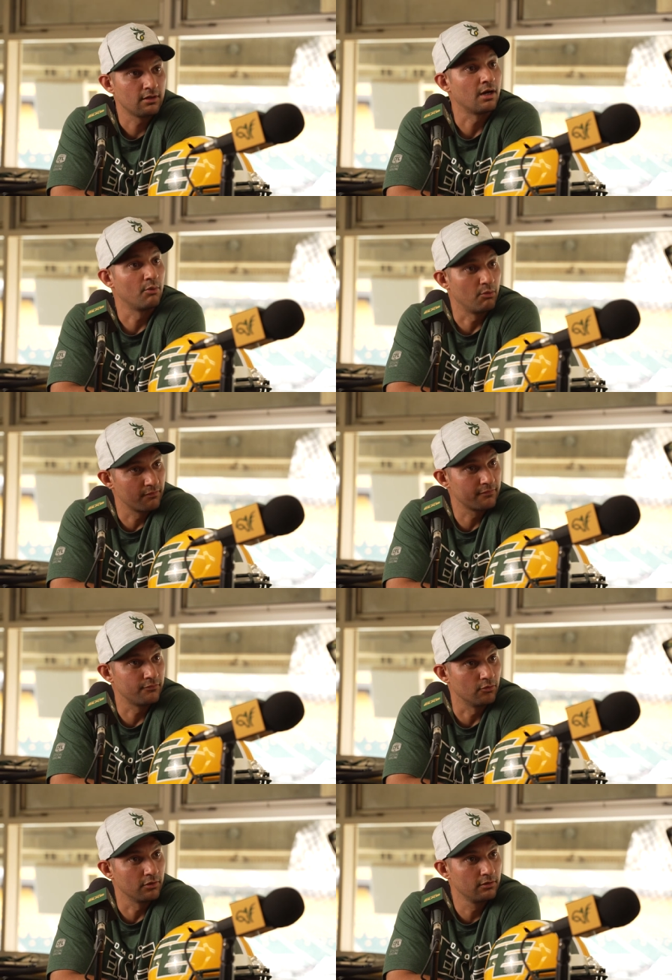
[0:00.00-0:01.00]
I went
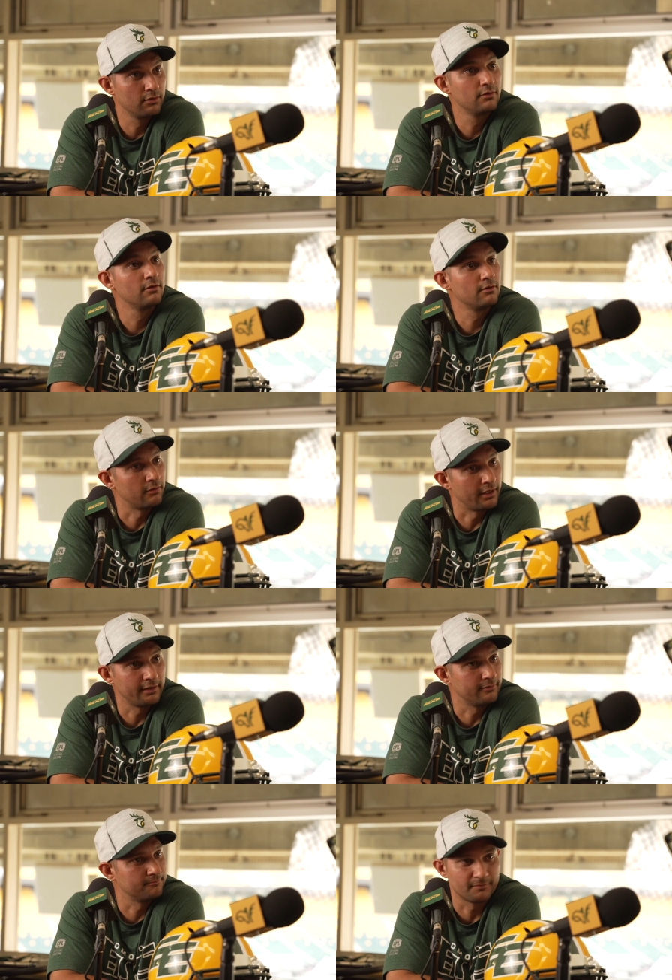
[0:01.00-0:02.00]
1-for-4,
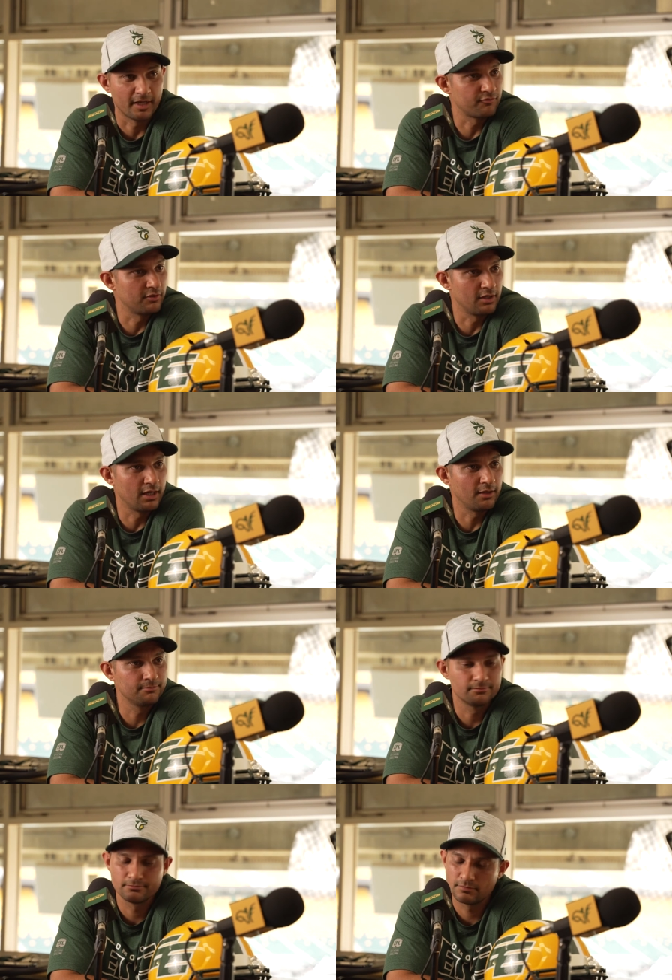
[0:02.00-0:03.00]
right? after the
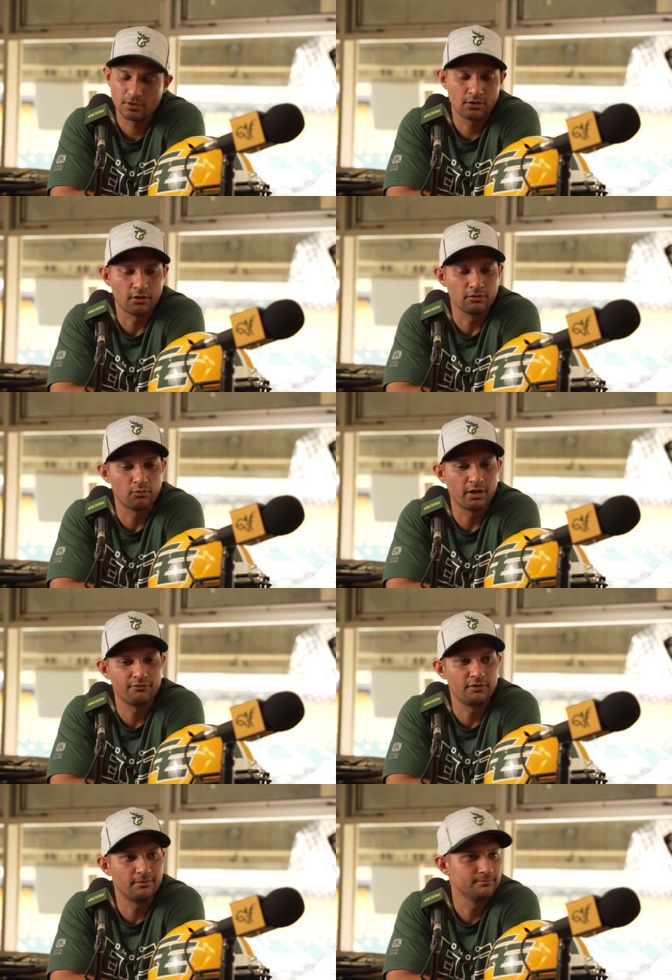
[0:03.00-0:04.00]
game, called the
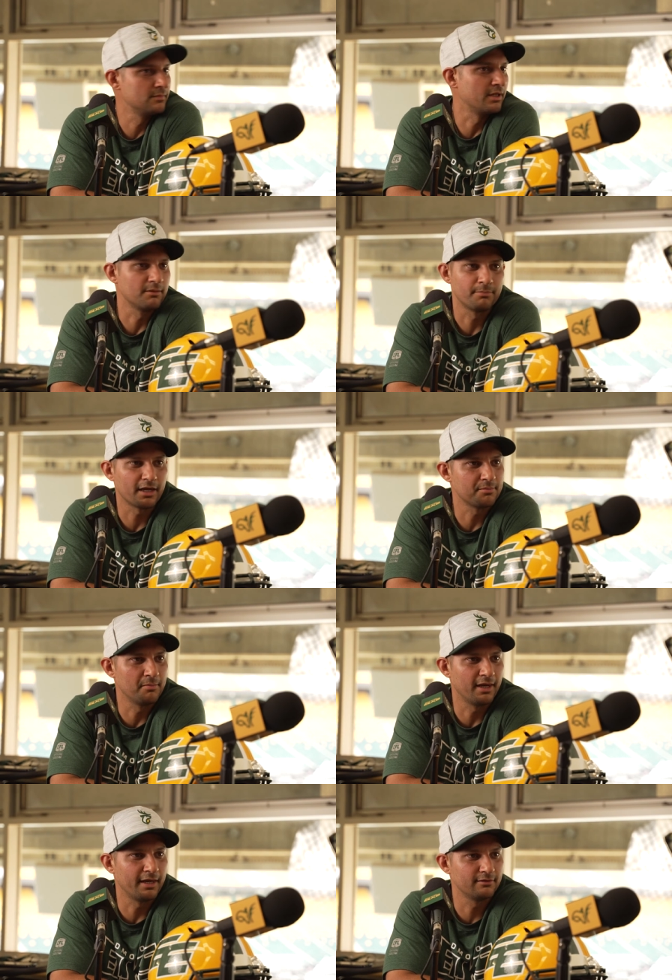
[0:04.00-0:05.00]
wifey. I'm like, pack up
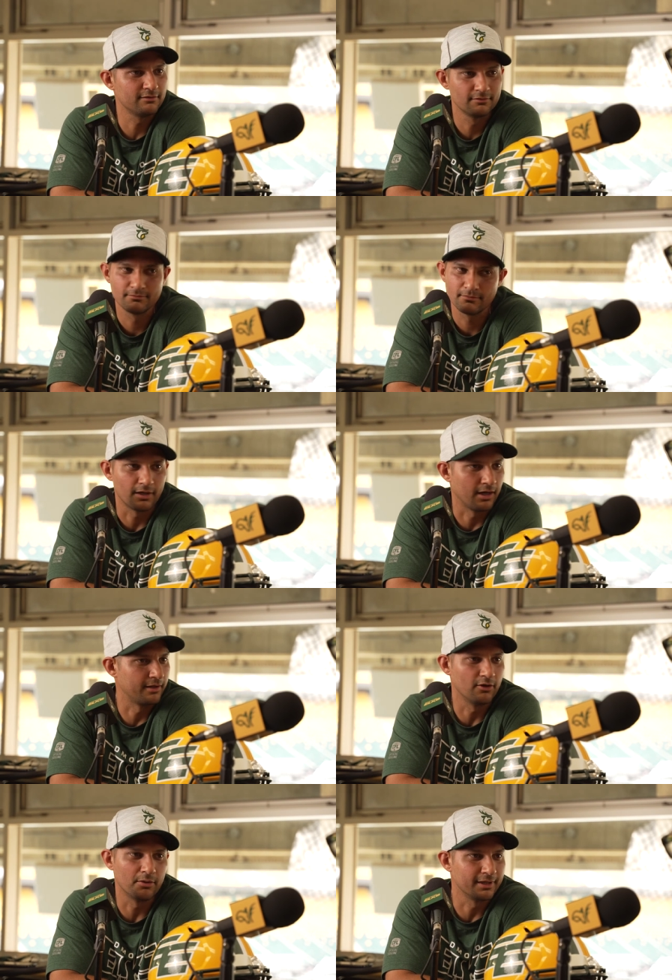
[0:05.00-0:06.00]
the bags.
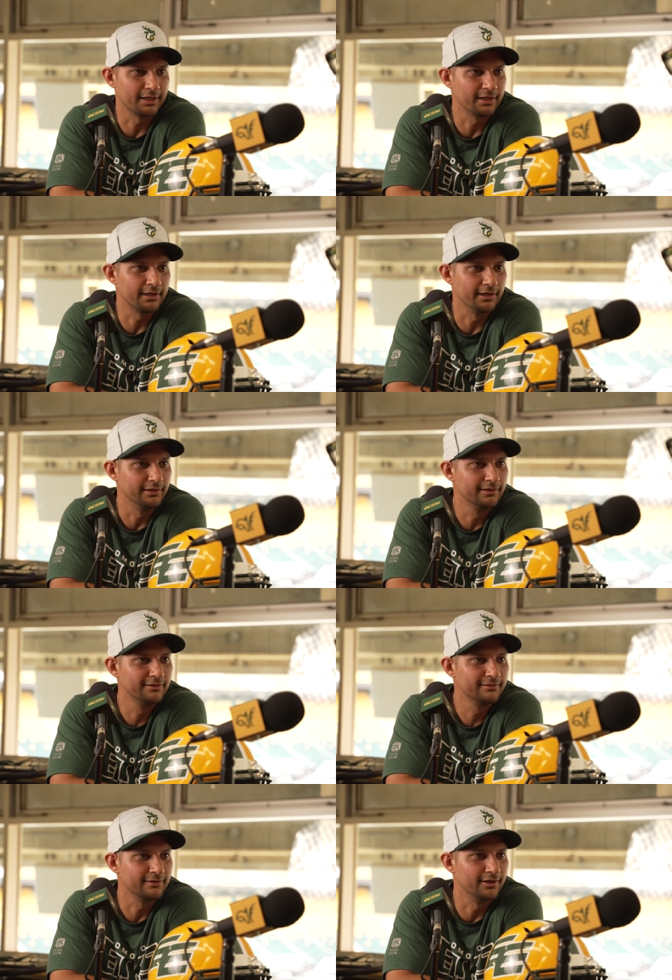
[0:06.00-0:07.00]
I know I'm going to get cut,
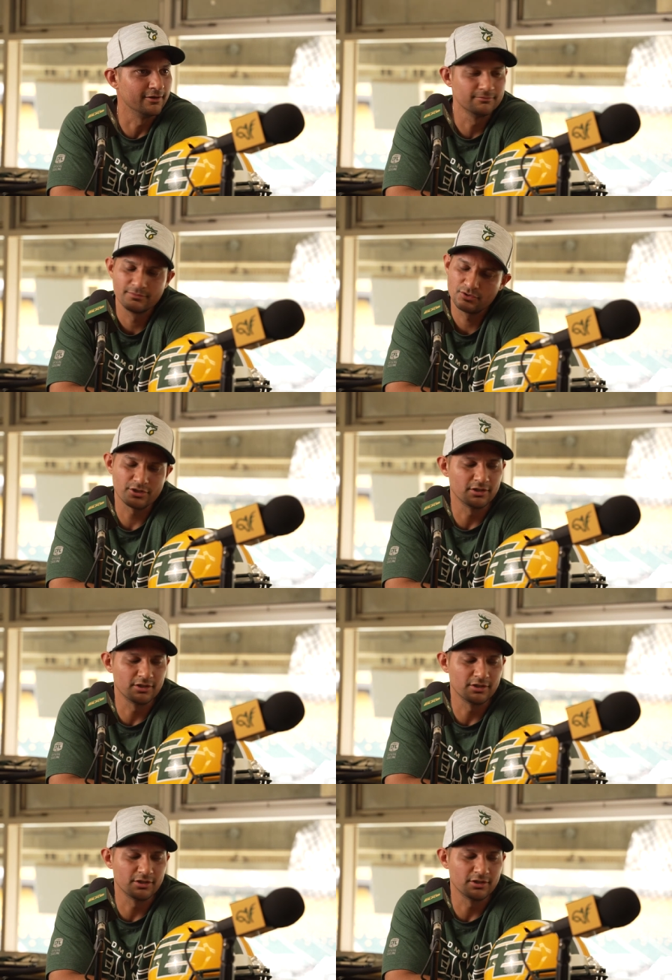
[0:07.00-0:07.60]
you know. Sure